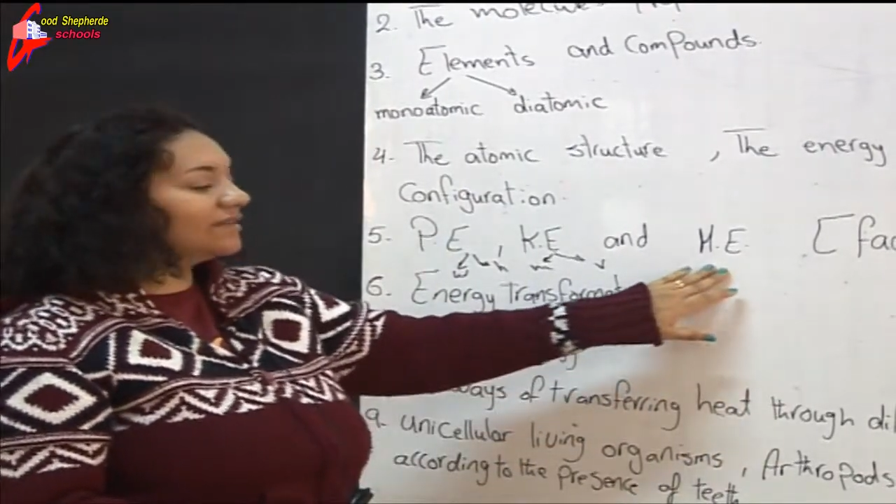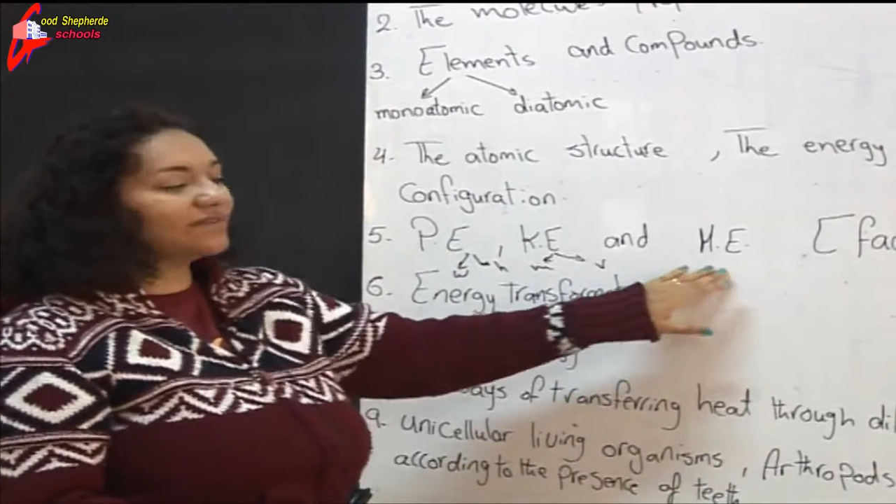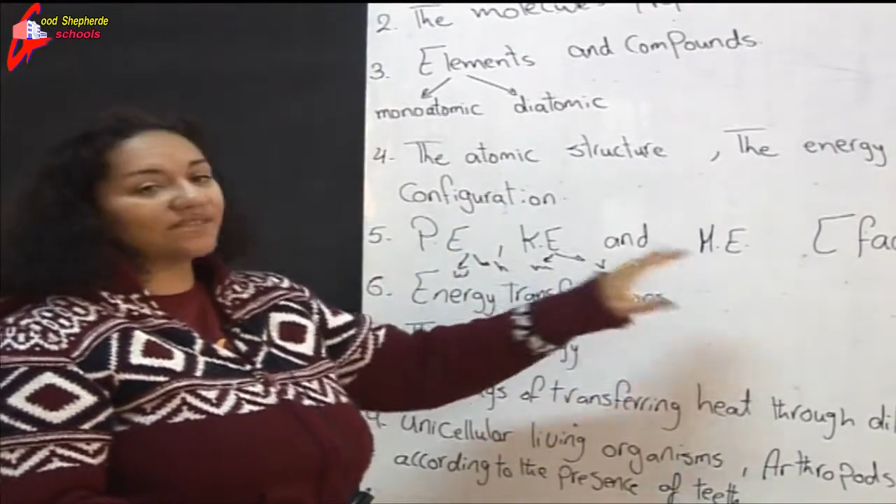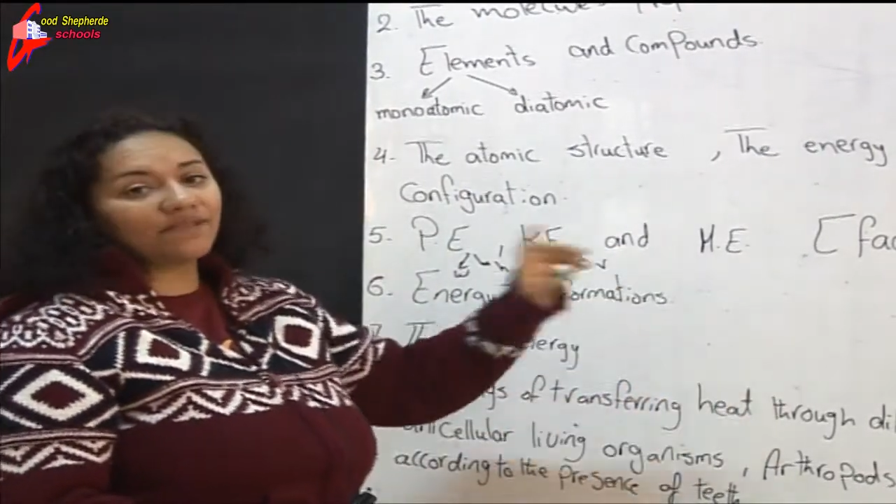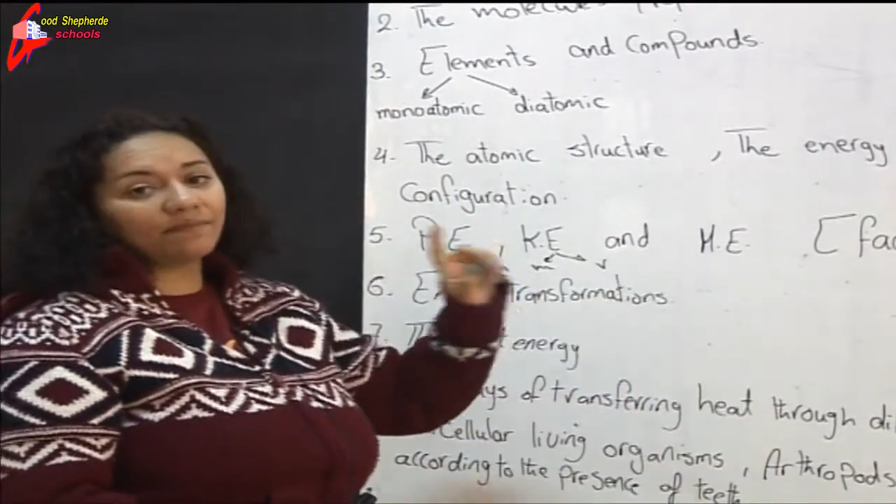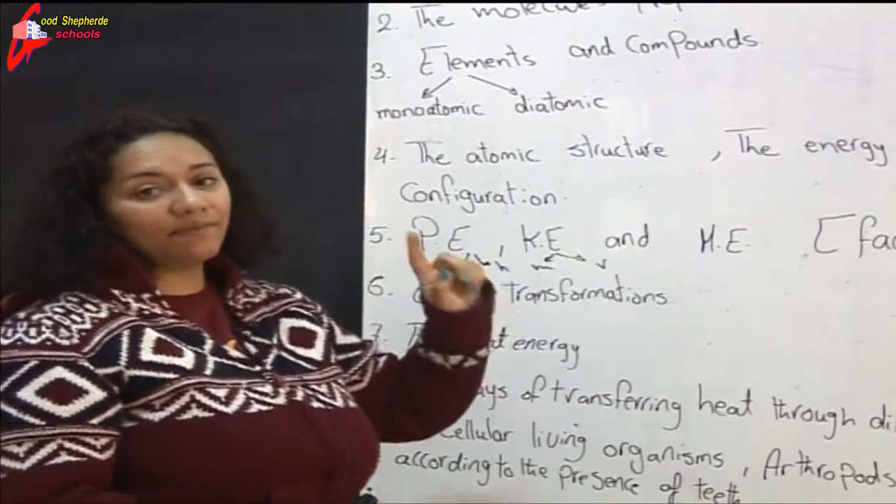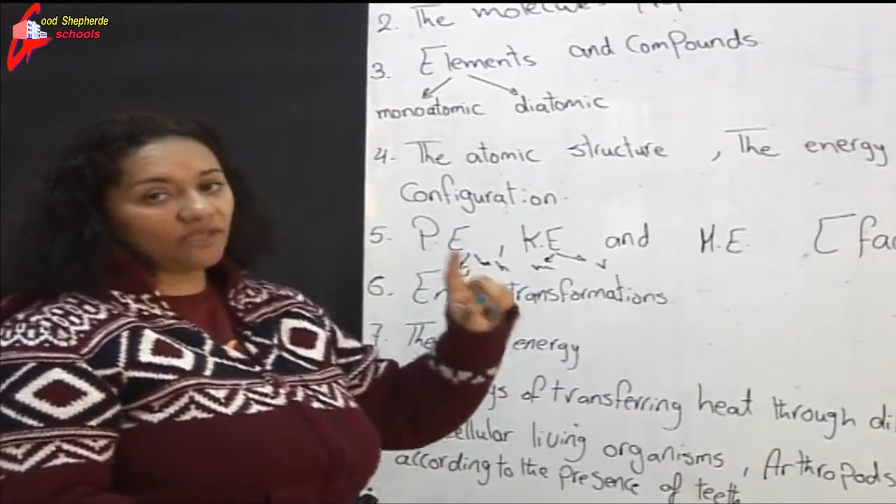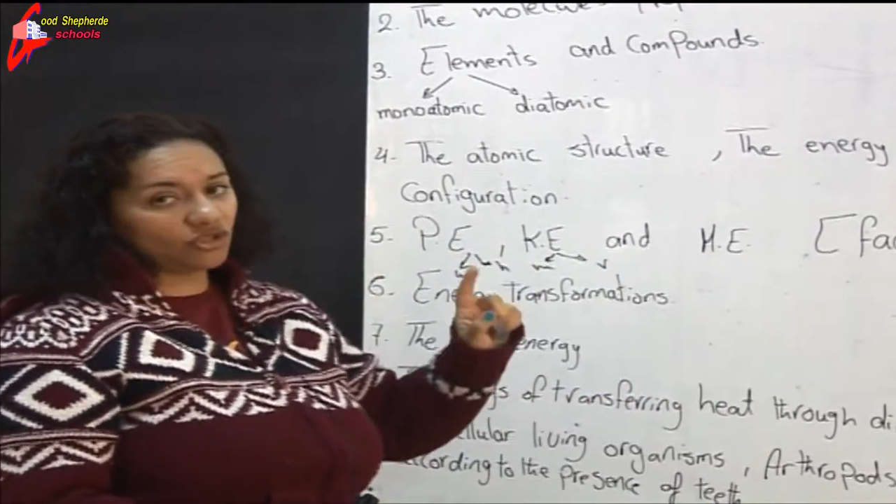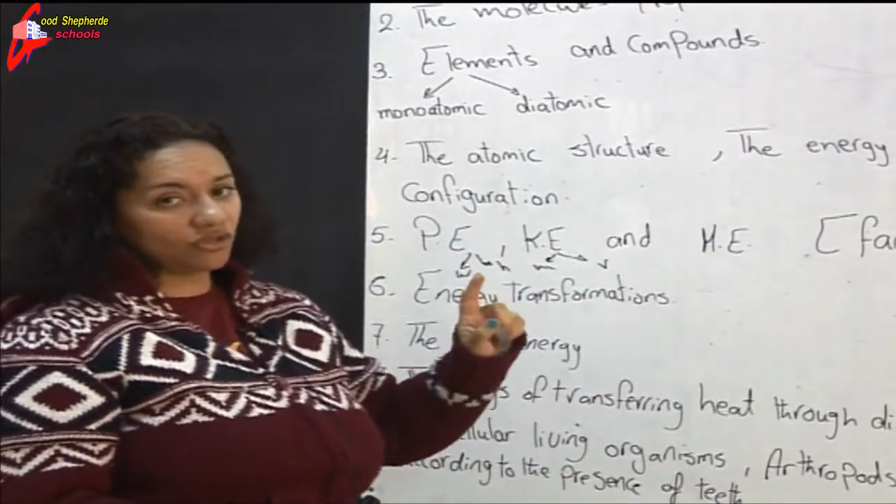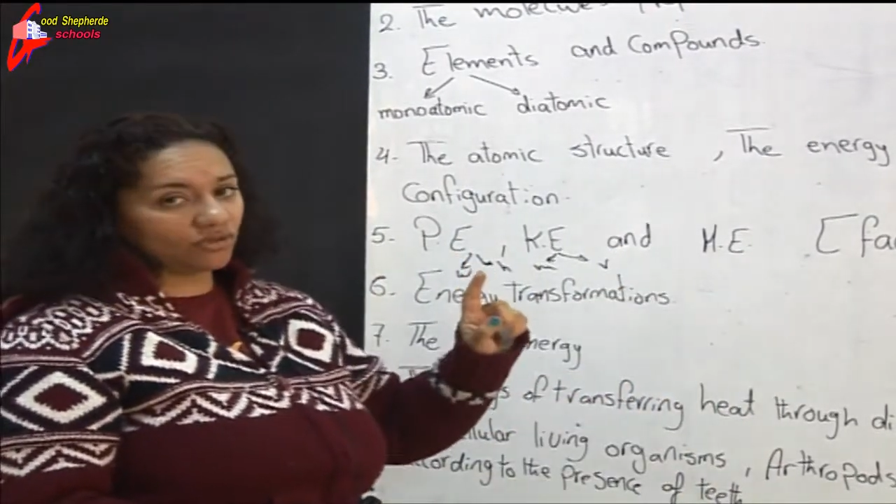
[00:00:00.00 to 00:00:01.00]
is the
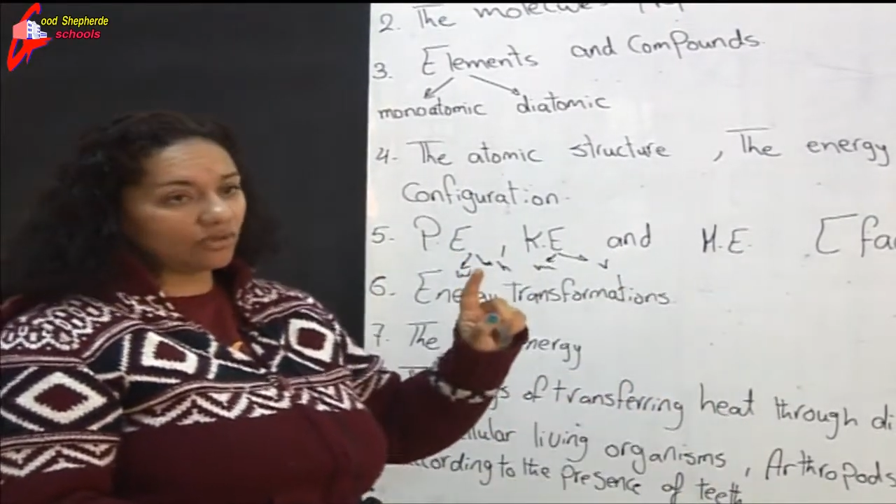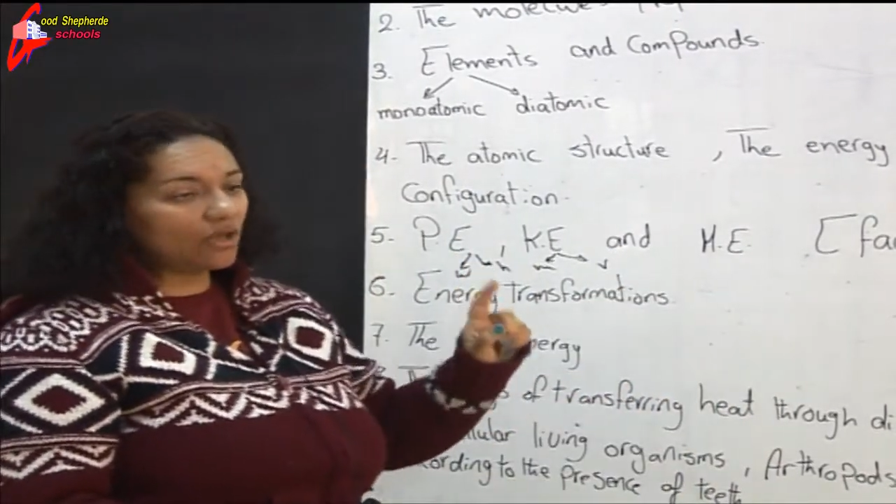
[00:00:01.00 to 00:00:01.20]
summation